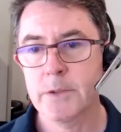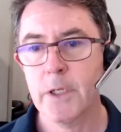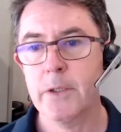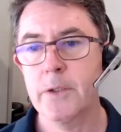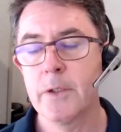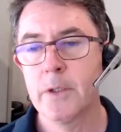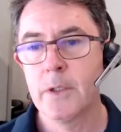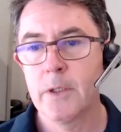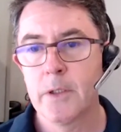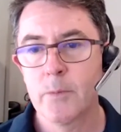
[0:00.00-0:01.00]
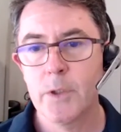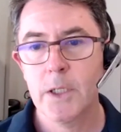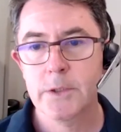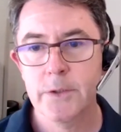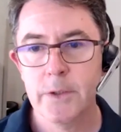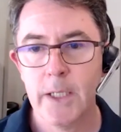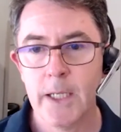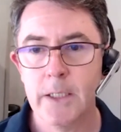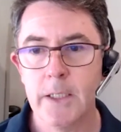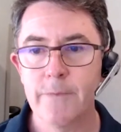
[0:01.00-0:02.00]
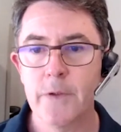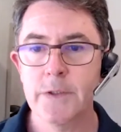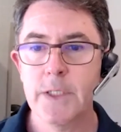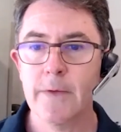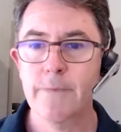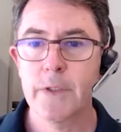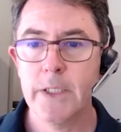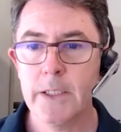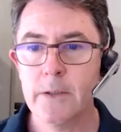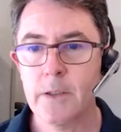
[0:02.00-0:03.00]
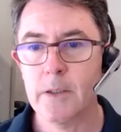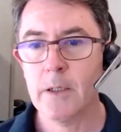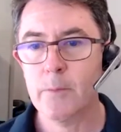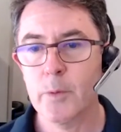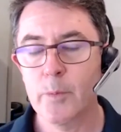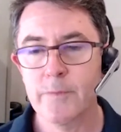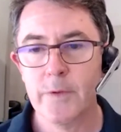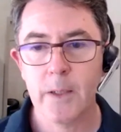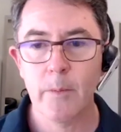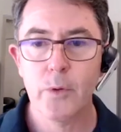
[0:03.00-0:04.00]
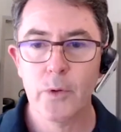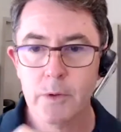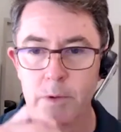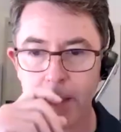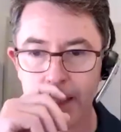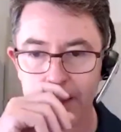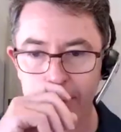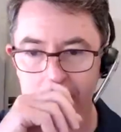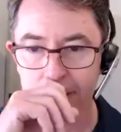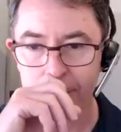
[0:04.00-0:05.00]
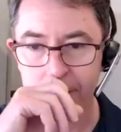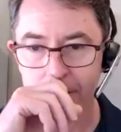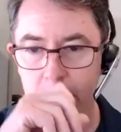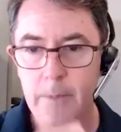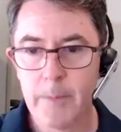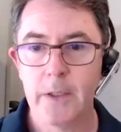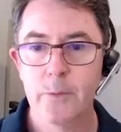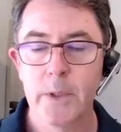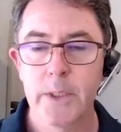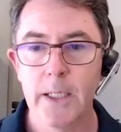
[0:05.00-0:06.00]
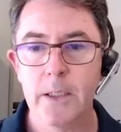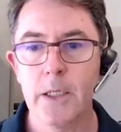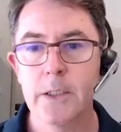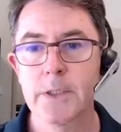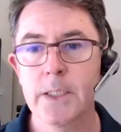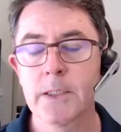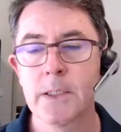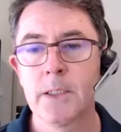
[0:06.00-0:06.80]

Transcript: So we'd like to do that in the first half of the year. I will provide more guidance on timing as we get closer.